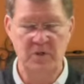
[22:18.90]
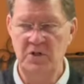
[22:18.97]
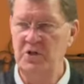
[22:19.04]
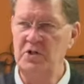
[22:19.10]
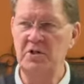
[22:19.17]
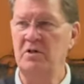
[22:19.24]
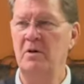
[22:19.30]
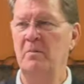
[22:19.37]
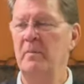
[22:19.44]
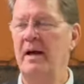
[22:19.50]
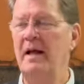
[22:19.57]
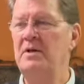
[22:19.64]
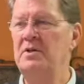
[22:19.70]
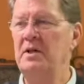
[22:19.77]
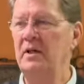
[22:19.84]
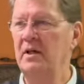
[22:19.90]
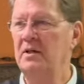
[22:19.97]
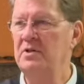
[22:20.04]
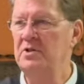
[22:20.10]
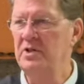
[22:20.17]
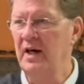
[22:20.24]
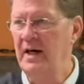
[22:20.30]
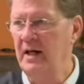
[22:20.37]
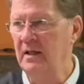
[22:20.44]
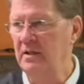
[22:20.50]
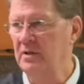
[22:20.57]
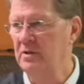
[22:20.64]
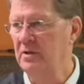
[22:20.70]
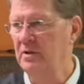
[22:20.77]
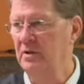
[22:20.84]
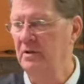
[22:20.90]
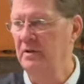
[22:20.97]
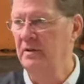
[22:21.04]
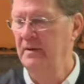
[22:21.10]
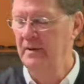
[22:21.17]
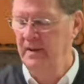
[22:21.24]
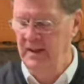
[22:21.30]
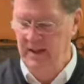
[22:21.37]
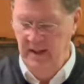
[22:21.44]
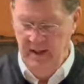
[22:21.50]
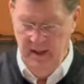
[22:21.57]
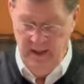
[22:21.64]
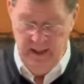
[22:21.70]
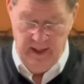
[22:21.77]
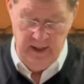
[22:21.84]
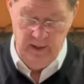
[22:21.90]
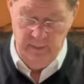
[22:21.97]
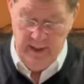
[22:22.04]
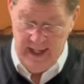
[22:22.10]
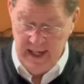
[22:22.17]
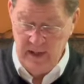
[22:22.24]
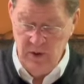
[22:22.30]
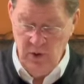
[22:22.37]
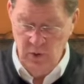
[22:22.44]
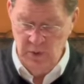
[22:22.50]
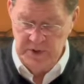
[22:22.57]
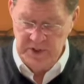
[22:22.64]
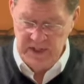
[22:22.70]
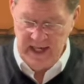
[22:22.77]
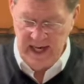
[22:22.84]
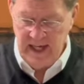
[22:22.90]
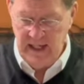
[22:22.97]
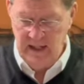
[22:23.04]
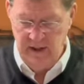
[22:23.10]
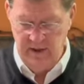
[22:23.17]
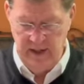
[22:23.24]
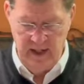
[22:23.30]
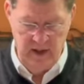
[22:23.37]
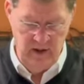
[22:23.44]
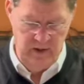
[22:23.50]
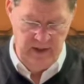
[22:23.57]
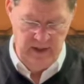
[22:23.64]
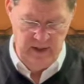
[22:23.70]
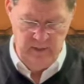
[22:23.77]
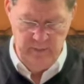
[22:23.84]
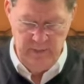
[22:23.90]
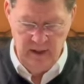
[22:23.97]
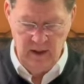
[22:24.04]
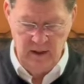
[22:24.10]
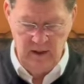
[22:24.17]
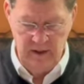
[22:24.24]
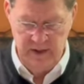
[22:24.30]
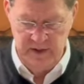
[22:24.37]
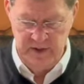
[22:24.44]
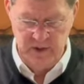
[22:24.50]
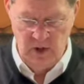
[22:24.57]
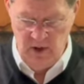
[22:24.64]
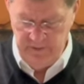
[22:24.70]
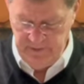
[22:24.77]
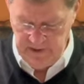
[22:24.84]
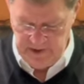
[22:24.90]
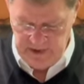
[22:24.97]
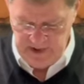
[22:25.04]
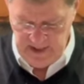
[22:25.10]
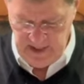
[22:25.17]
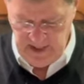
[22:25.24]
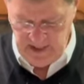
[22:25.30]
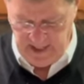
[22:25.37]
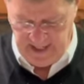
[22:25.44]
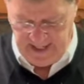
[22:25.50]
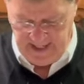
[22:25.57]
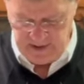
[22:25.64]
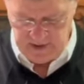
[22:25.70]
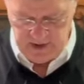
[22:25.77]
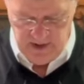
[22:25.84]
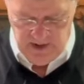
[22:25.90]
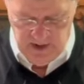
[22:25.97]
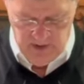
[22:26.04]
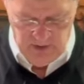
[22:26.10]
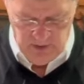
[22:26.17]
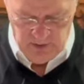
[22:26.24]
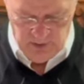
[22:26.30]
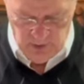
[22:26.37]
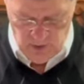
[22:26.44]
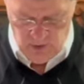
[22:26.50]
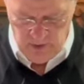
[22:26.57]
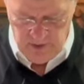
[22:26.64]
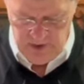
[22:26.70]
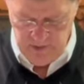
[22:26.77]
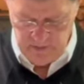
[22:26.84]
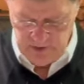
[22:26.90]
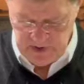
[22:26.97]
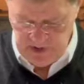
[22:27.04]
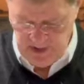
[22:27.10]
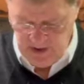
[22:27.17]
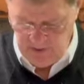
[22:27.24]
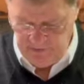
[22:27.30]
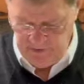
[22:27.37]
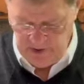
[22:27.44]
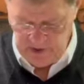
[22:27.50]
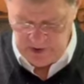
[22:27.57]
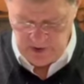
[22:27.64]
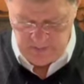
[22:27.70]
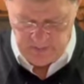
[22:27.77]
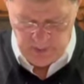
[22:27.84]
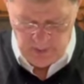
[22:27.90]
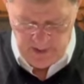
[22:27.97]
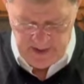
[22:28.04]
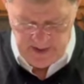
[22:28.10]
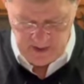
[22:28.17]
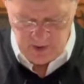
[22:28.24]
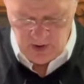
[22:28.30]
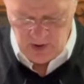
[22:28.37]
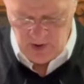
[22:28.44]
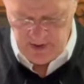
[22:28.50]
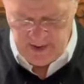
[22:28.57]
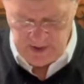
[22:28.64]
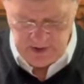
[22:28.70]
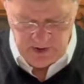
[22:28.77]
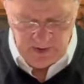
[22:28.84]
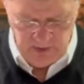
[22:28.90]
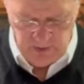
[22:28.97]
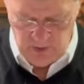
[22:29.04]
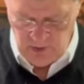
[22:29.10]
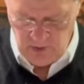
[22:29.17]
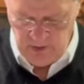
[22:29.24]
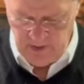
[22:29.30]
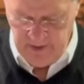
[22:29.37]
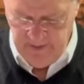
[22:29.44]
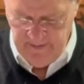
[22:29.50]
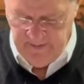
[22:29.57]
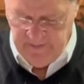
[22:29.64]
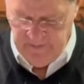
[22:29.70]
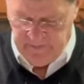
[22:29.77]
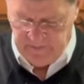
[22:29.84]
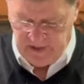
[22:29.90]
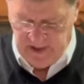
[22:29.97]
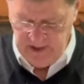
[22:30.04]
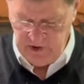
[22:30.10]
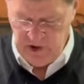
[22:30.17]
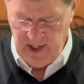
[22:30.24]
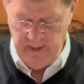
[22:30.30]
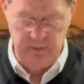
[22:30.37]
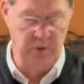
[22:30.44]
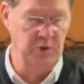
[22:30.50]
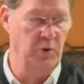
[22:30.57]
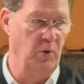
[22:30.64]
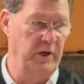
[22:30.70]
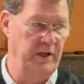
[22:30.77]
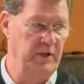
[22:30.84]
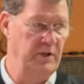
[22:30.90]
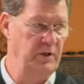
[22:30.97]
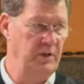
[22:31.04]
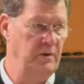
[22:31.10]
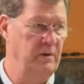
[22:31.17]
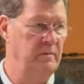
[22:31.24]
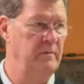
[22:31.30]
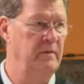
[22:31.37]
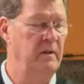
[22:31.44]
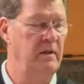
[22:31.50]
Just an amazing exchange. And the man who was standing there in the middle is often seen as the Lord himself. This is a pre-incarnation of the Lord in chapter 22.